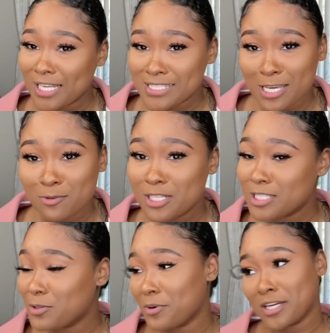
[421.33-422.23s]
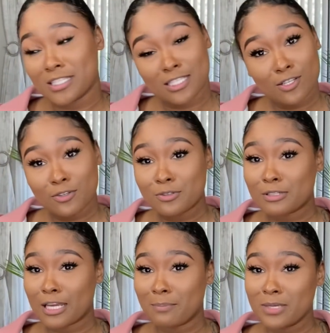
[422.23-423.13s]
tell you this story, it tickled
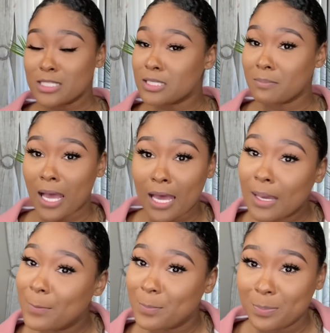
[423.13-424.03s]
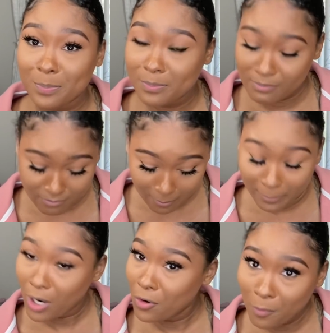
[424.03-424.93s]
me to my
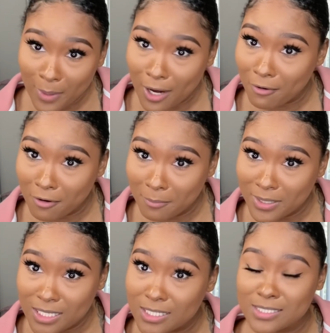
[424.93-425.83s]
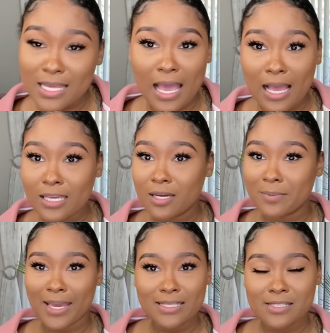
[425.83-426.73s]
bone marrow because I
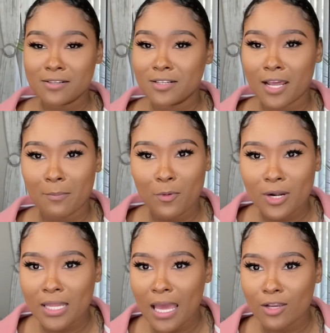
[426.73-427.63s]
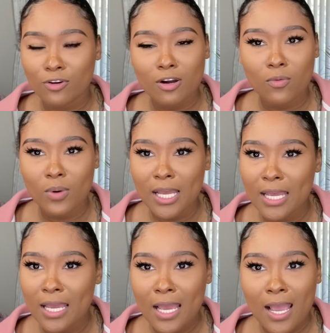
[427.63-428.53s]
kept asking her that morning, like, "Girl,
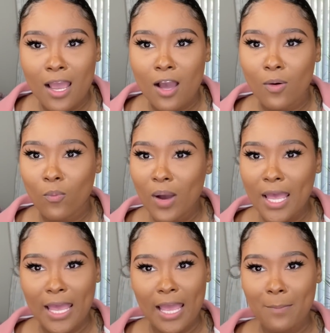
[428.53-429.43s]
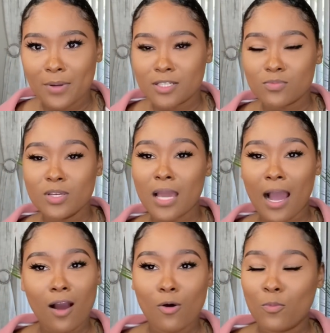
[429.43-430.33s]
what happened?" Because we
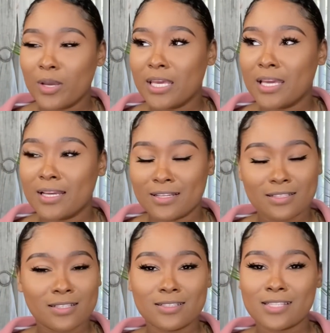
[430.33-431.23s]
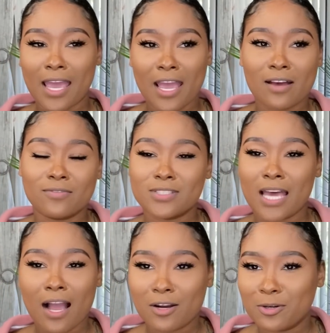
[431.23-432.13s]
all went to have
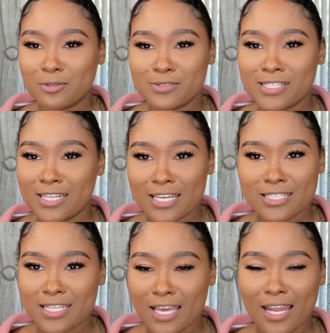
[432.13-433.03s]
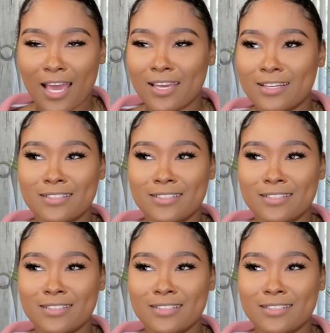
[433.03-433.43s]
tacos the next day. Like,